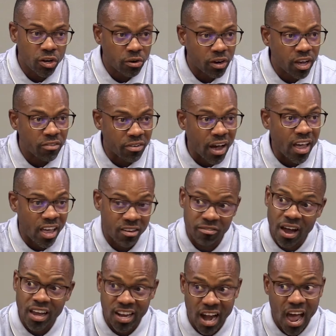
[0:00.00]
know, if I if
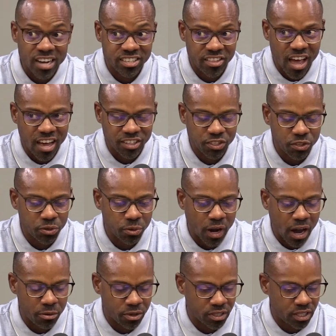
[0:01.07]
I can add to that too,
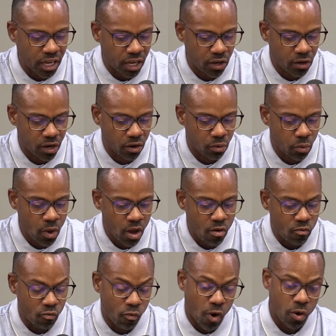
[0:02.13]
I would say, you know,
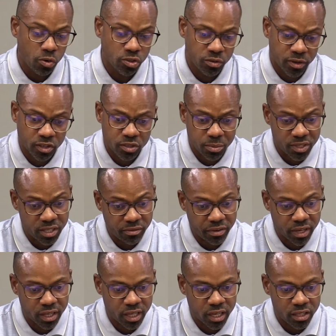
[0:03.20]
Roseville
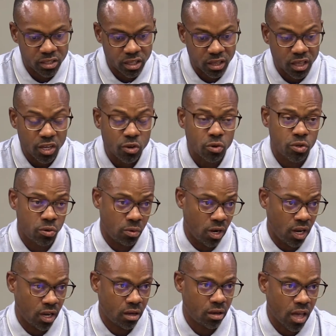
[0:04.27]
specifically is a little
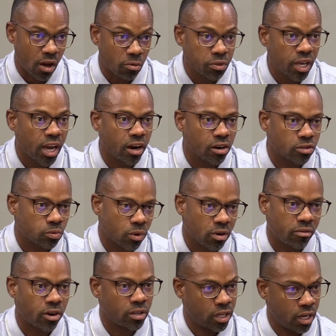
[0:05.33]
unique. Healthcare is one
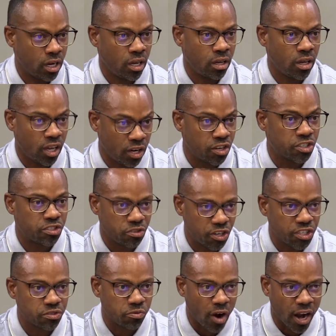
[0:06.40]
of our leading
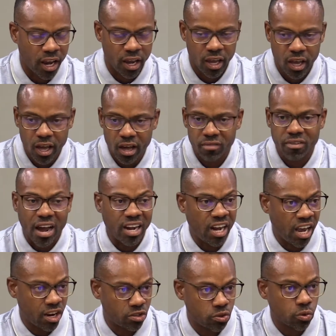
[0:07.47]
industries, right?
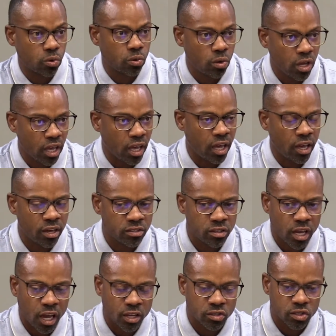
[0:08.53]
Financial
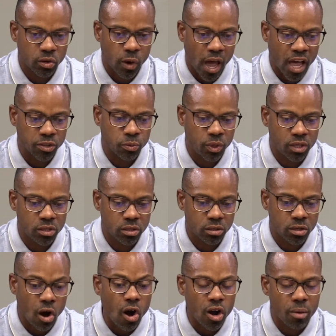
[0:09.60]
is. And so as we
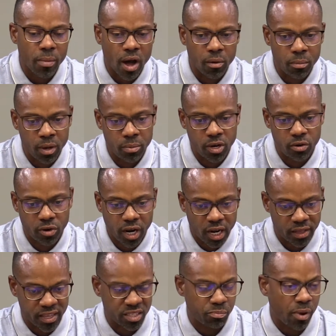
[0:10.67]
talk about maybe creating this